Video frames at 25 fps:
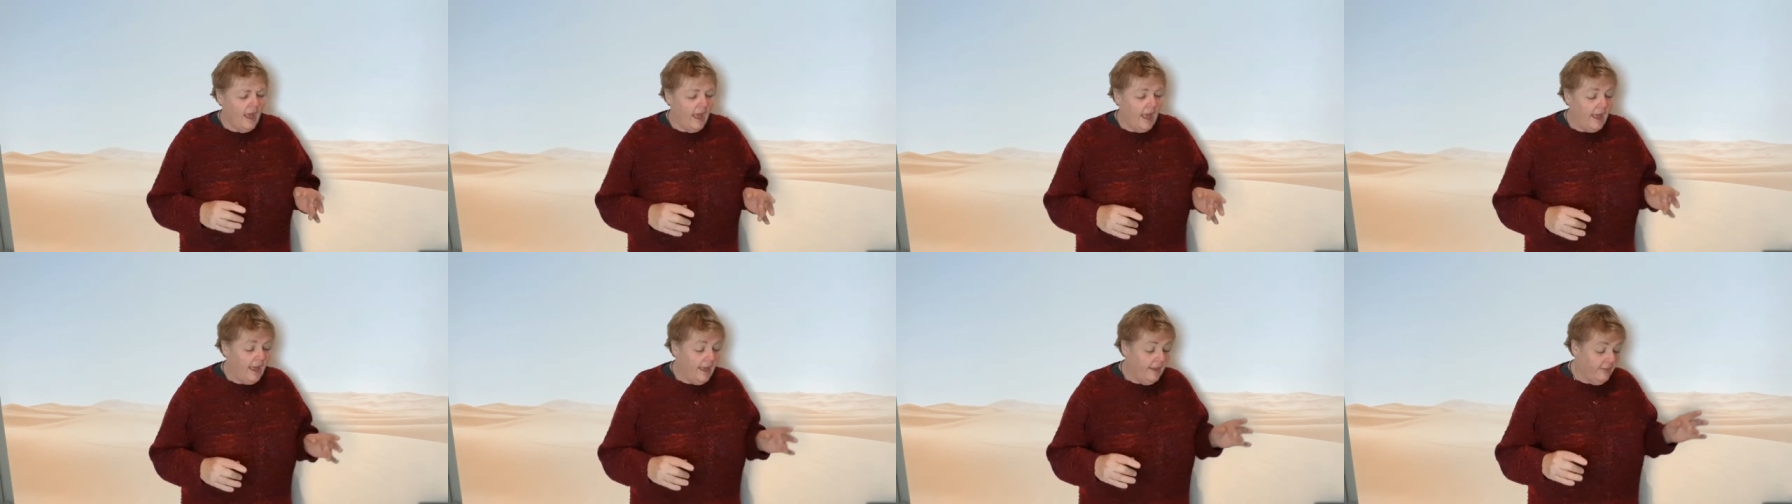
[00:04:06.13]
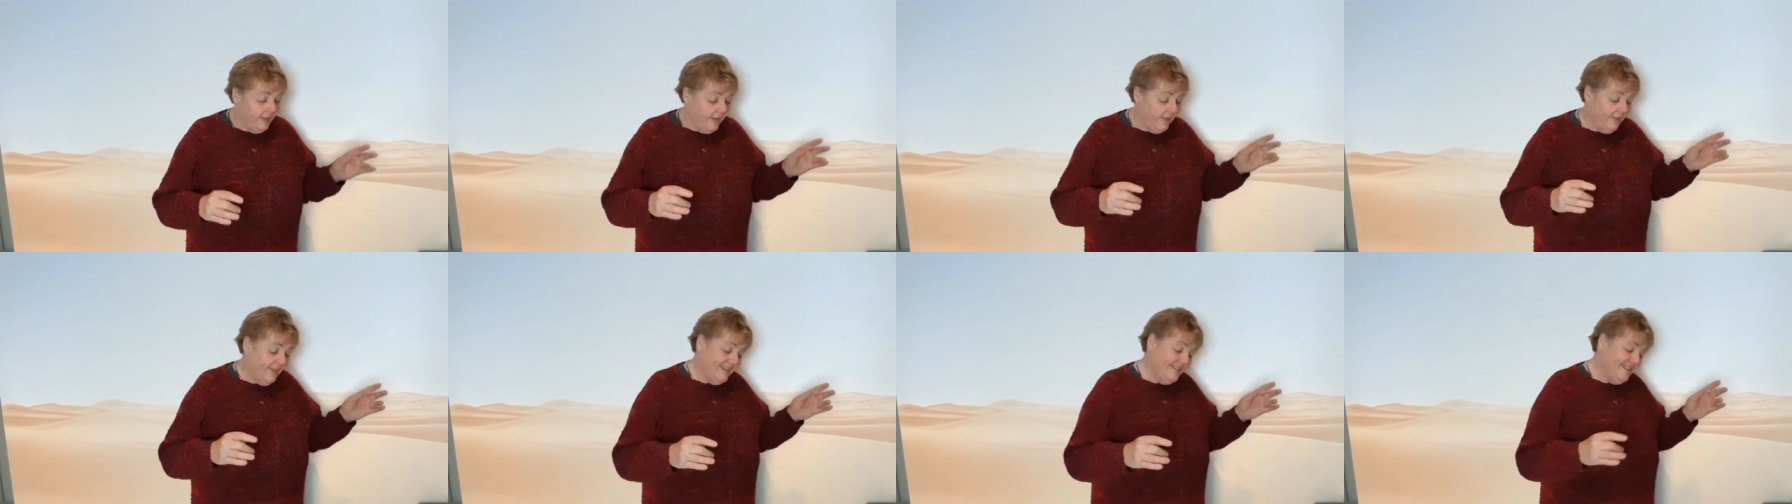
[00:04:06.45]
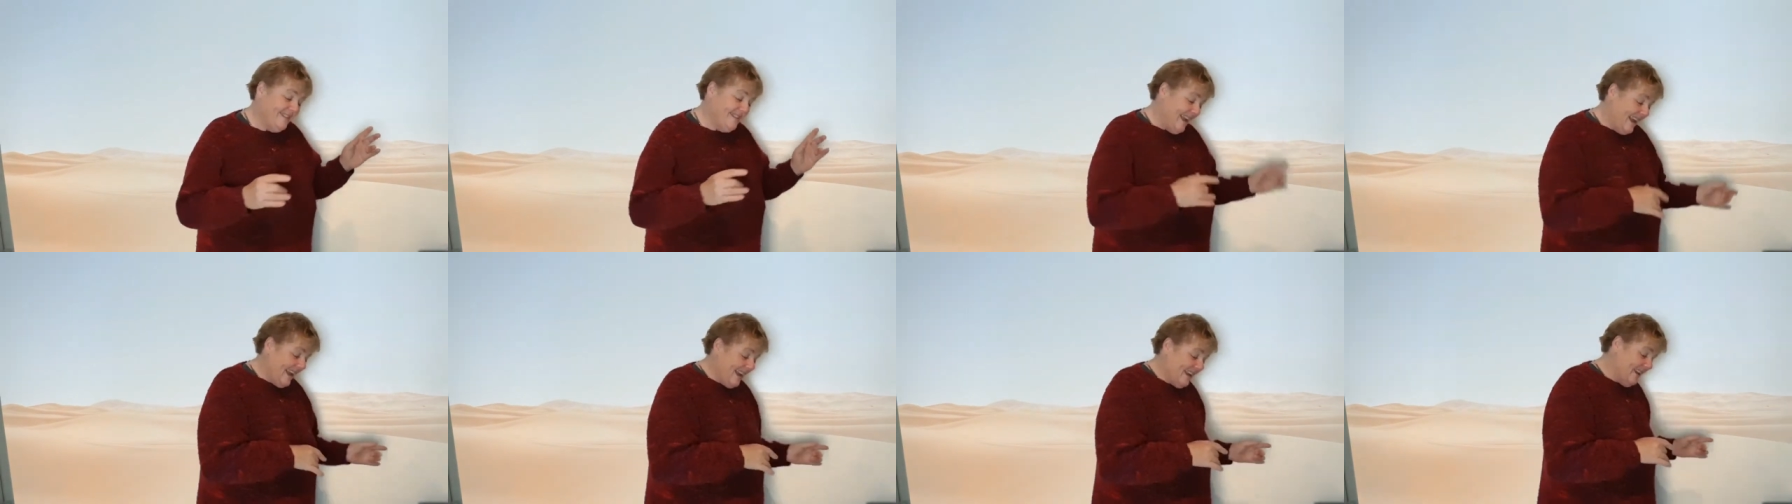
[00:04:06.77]
And then the
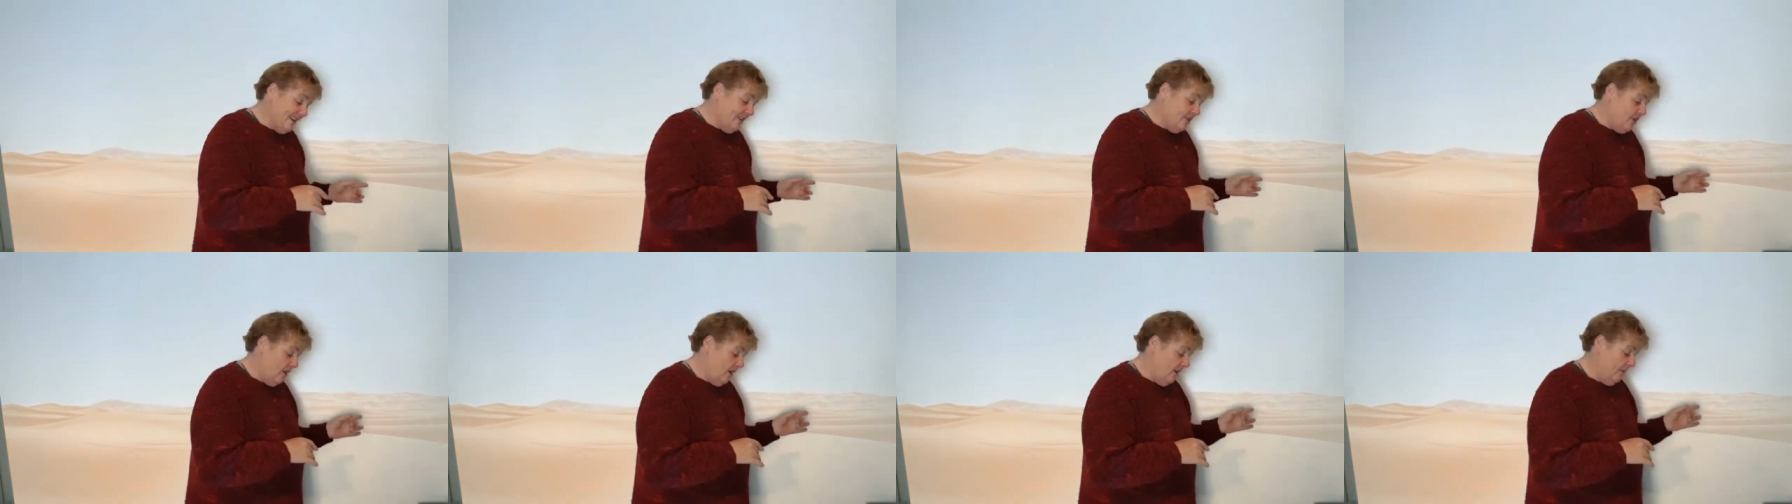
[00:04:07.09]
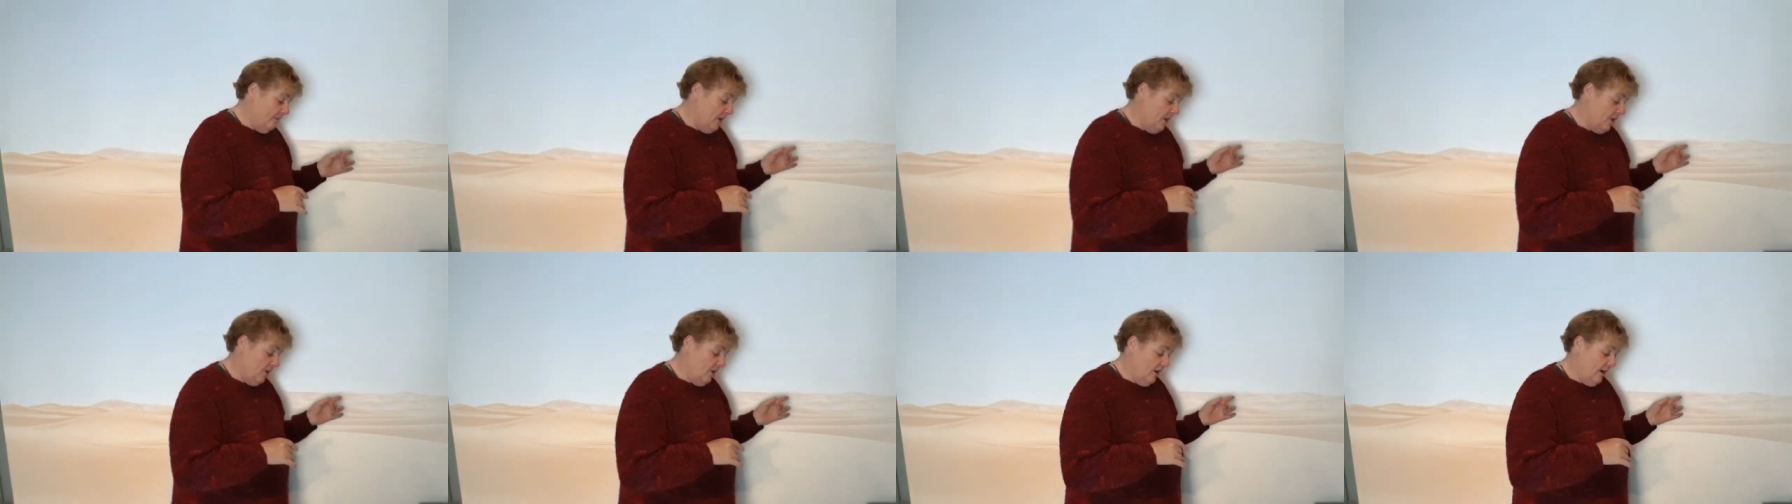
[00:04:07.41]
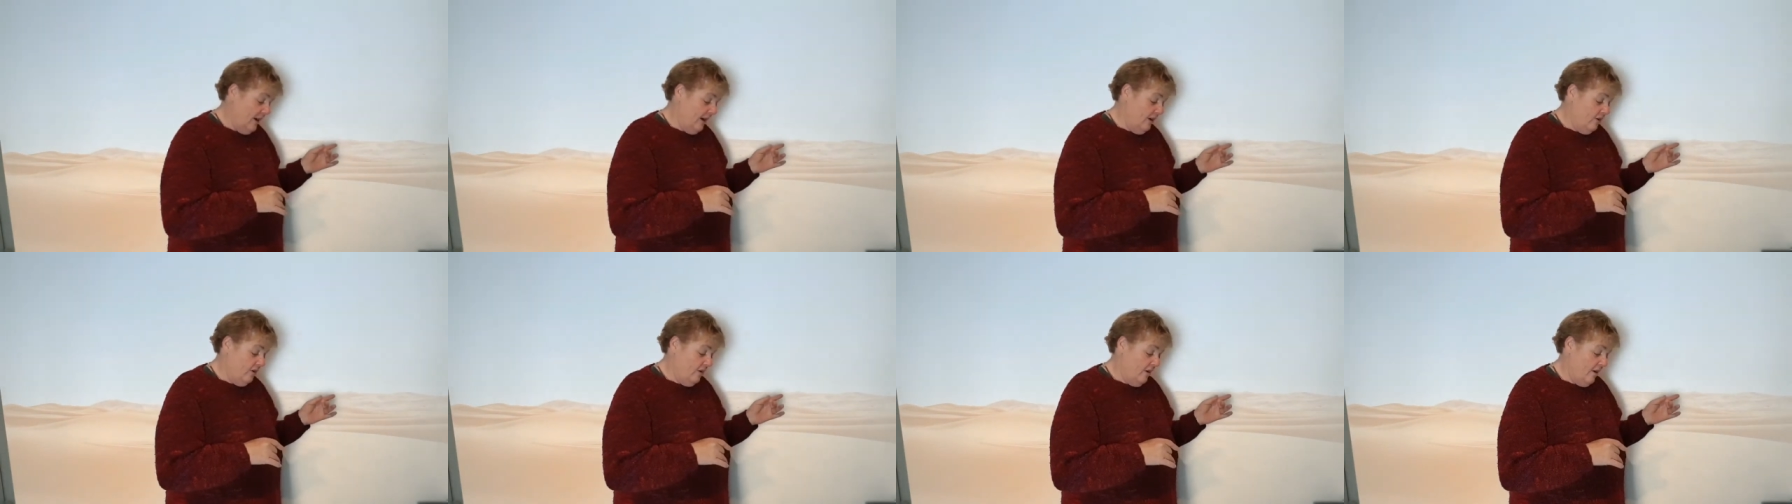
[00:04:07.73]
second time I got
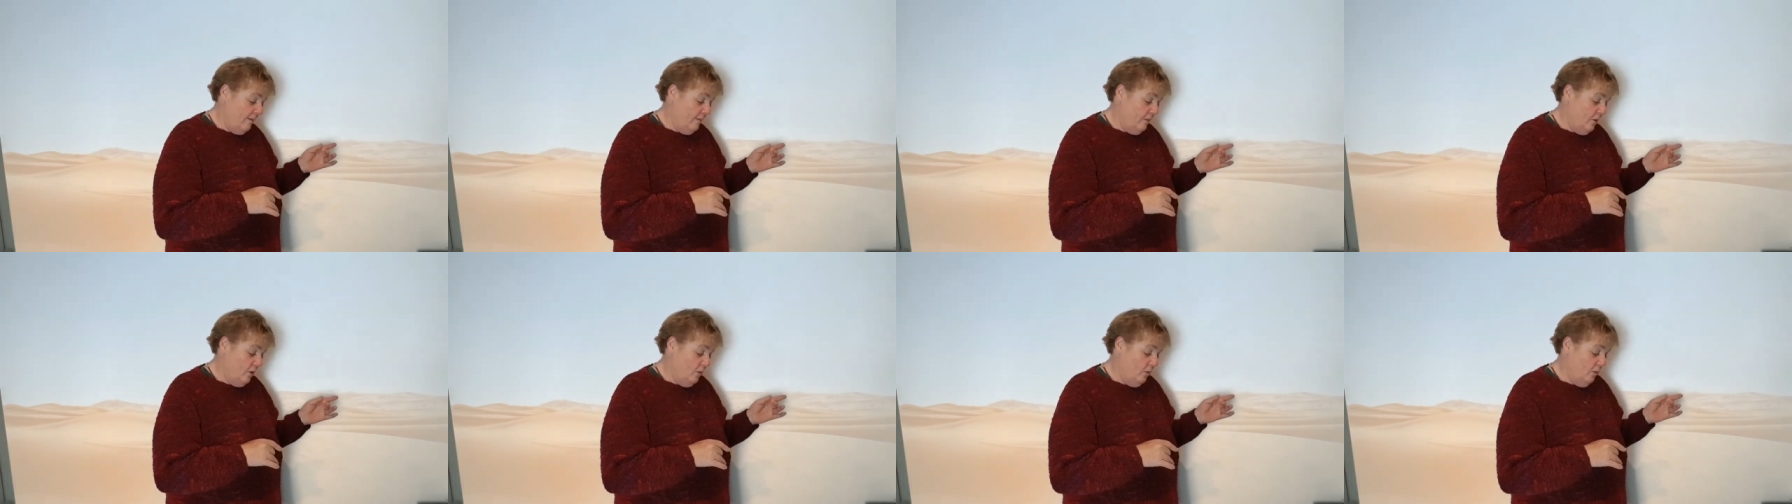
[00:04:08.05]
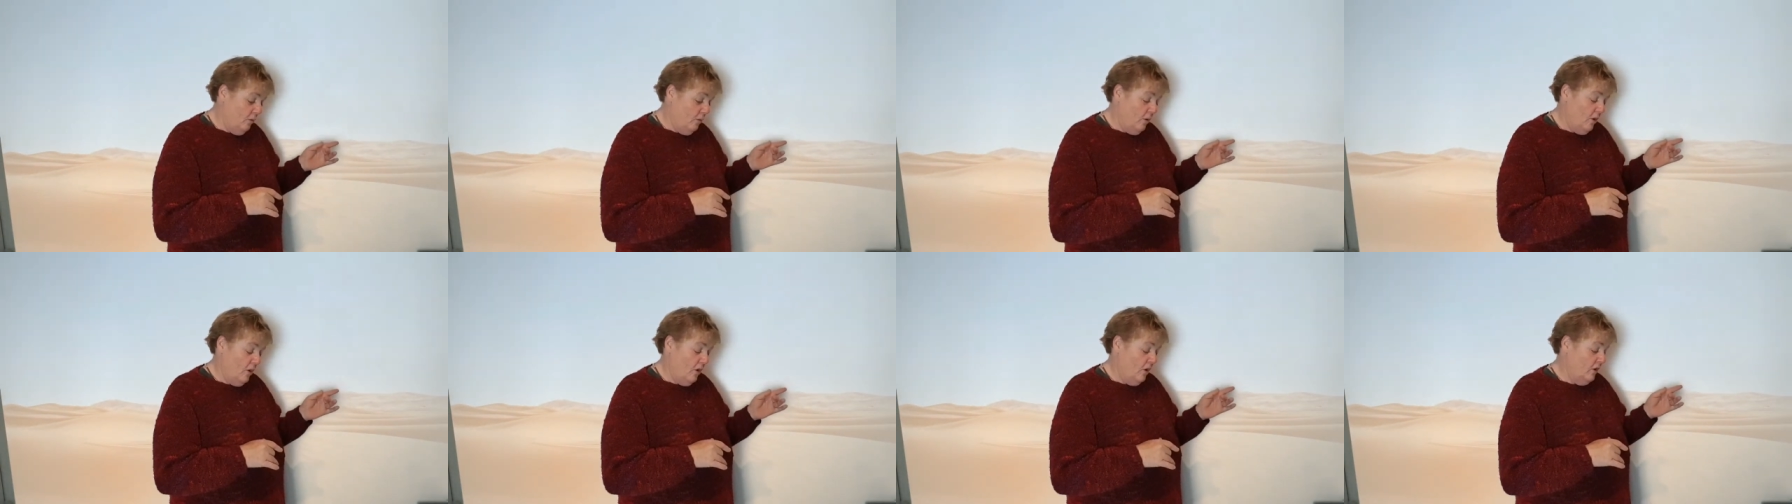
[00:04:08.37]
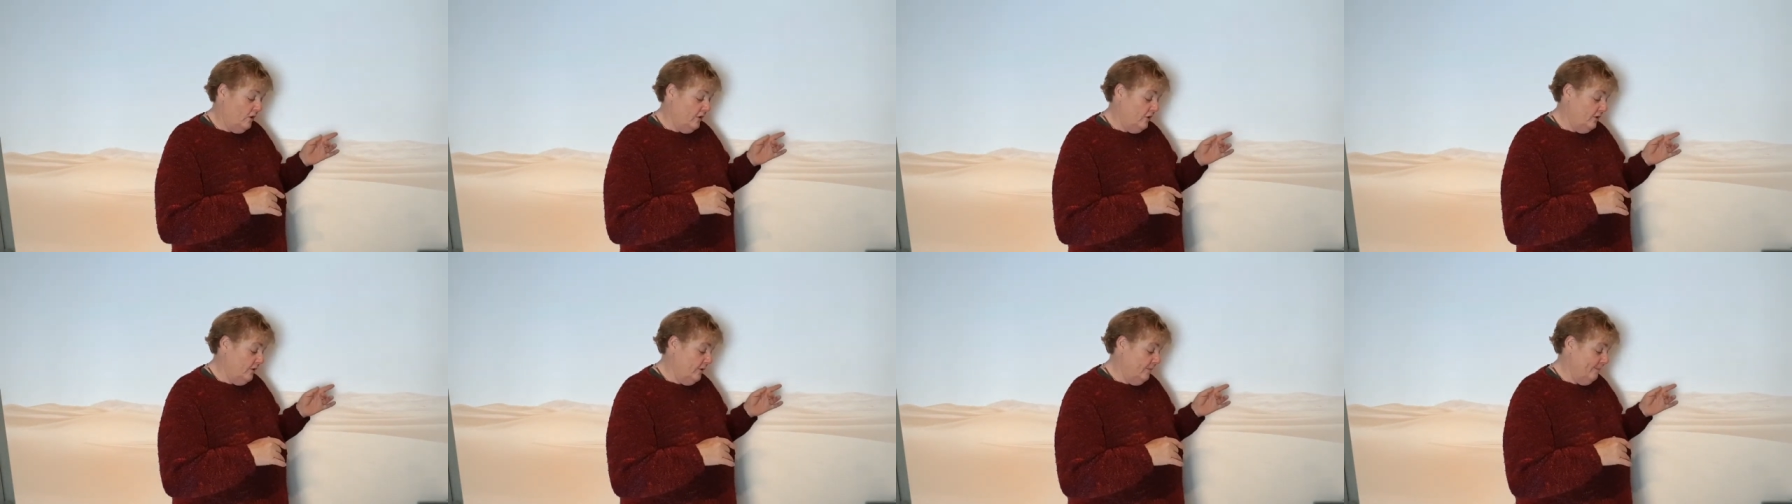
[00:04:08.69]
in trouble
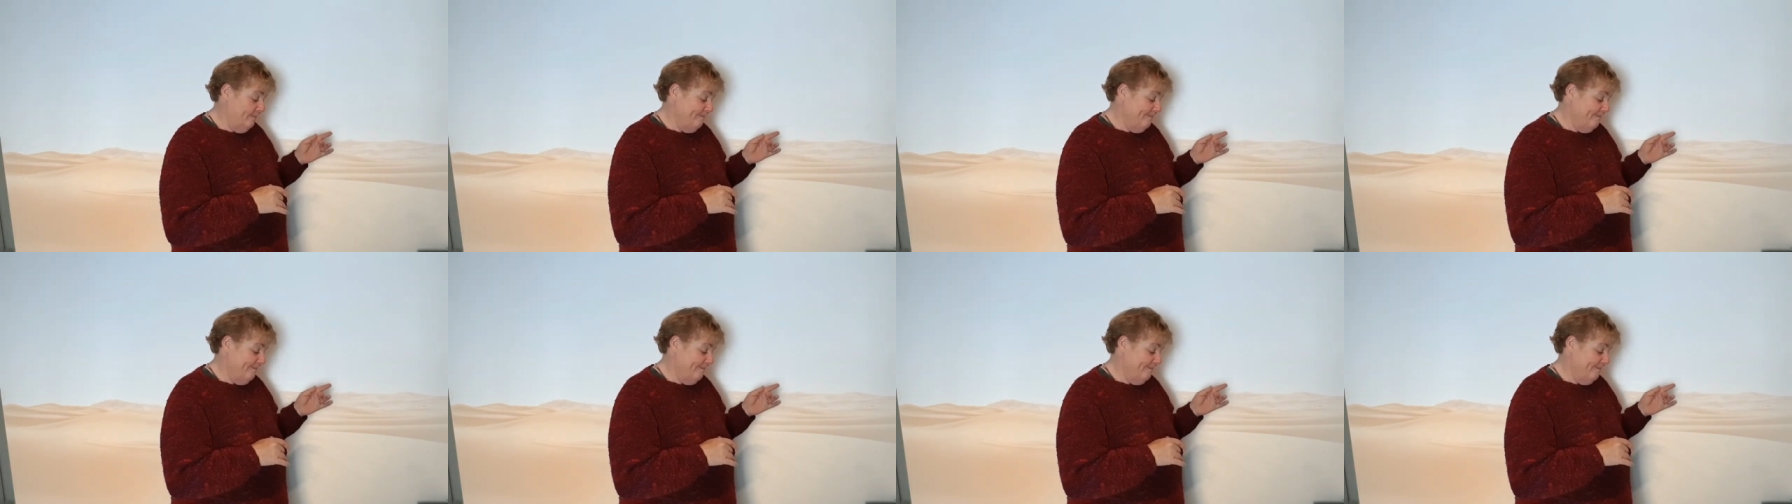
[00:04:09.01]
was